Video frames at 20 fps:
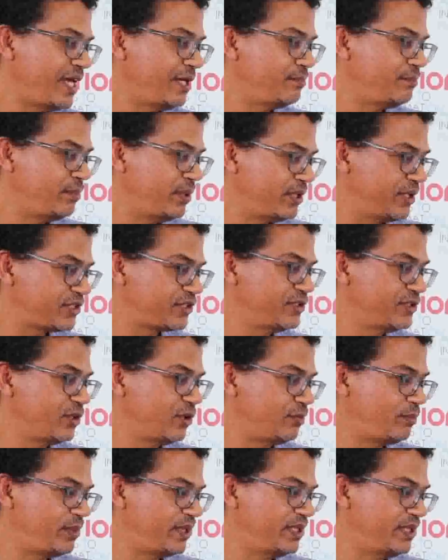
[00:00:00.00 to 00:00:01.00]
and
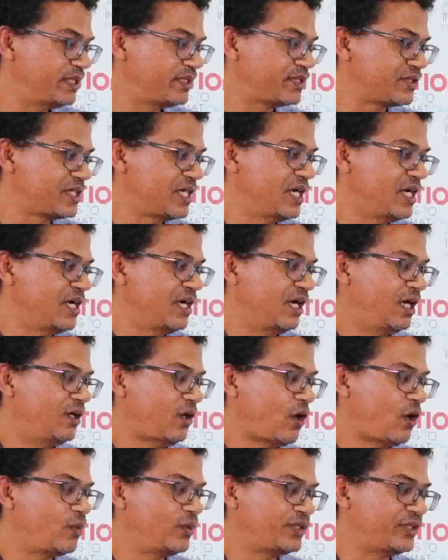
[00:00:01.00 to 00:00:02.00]
personal opinions
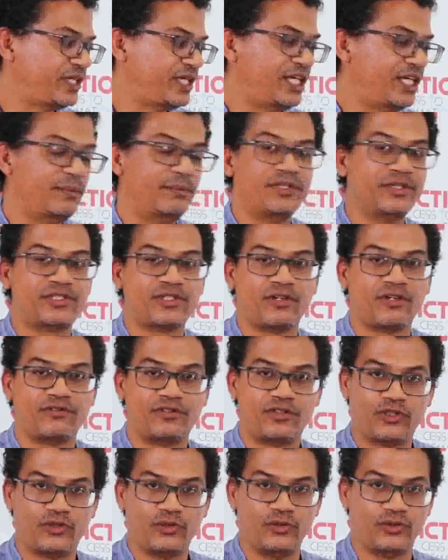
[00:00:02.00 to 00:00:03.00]
along with elements
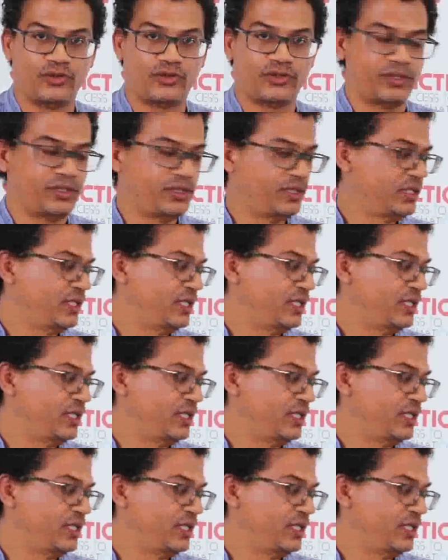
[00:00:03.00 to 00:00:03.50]
of truth.